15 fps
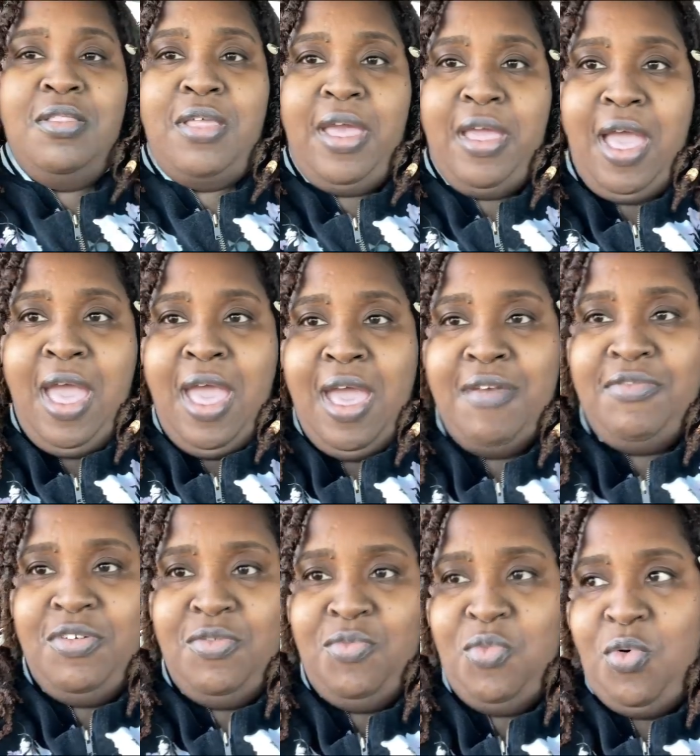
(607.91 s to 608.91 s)
Like I
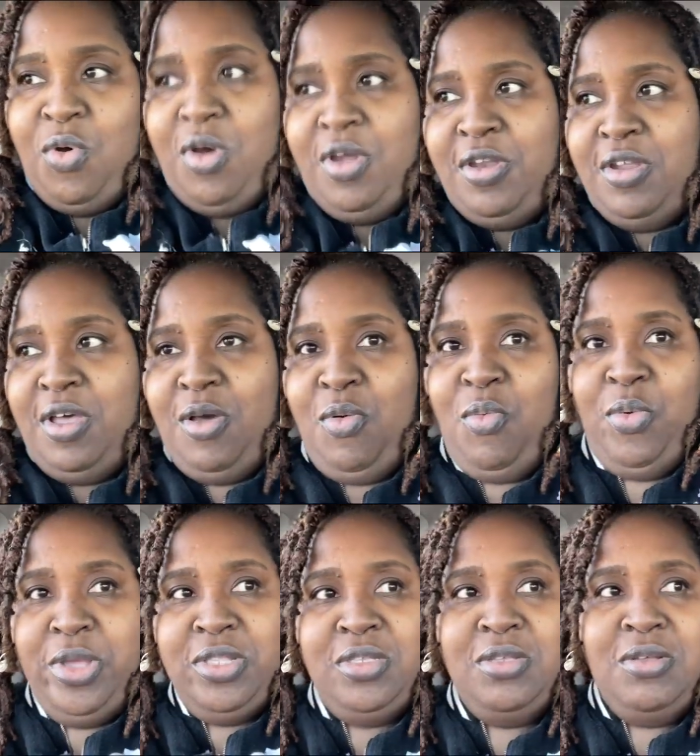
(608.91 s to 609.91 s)
haven't worn a
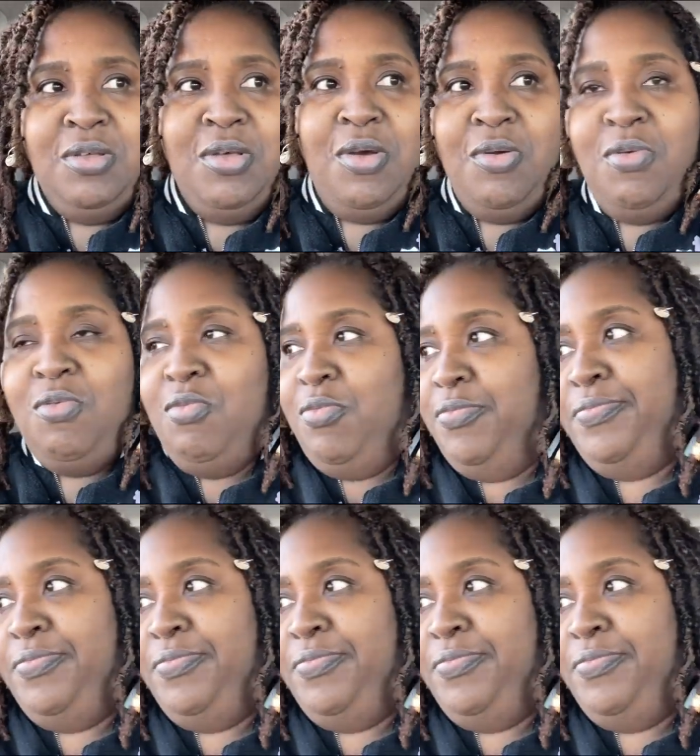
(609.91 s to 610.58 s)
winter coat